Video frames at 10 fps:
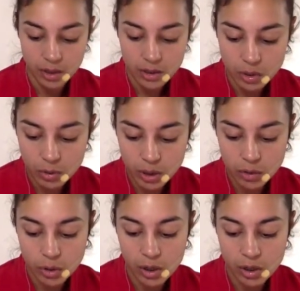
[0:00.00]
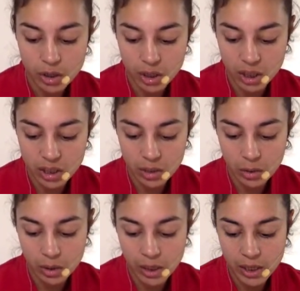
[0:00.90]
So your introduction
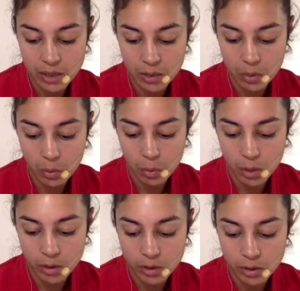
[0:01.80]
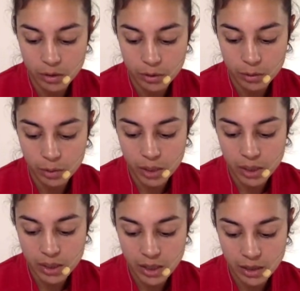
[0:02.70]
is 1 to 3
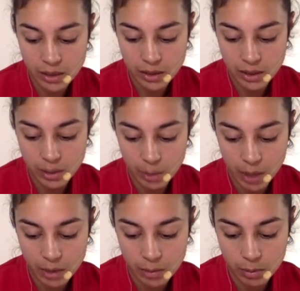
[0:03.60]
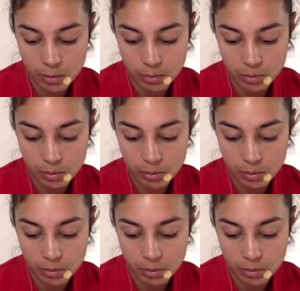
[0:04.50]
sentences maximum.